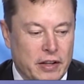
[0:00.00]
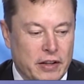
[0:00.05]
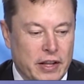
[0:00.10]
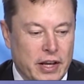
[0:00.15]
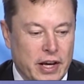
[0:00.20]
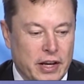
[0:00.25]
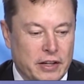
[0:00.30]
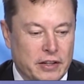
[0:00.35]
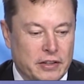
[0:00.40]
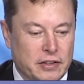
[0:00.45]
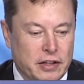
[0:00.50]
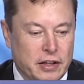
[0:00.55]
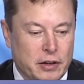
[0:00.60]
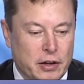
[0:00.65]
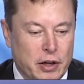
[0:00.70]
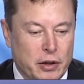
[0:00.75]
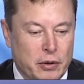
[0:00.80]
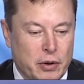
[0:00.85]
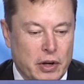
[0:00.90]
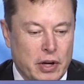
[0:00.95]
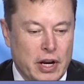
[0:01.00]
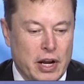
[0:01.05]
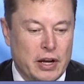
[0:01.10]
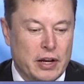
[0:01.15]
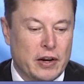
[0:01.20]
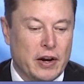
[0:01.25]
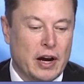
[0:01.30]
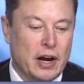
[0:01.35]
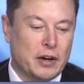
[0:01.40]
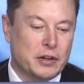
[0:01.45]
That you
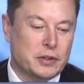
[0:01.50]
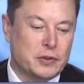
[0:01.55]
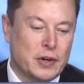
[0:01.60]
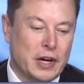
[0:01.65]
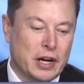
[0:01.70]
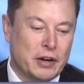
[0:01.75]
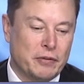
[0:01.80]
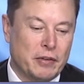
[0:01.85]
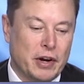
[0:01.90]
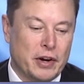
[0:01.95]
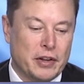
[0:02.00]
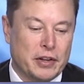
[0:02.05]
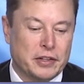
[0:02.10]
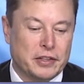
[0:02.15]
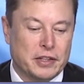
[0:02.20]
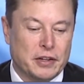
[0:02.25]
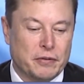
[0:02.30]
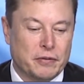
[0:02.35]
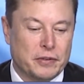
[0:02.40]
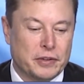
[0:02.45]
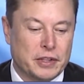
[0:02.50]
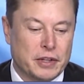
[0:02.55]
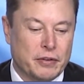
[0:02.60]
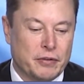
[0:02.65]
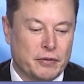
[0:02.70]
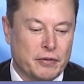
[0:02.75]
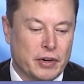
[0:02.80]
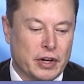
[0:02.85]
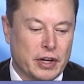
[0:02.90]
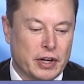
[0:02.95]
know, how is Dragon better than
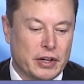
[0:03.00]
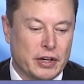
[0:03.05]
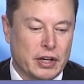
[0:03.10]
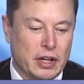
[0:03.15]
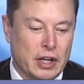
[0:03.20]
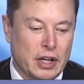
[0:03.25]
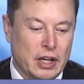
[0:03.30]
some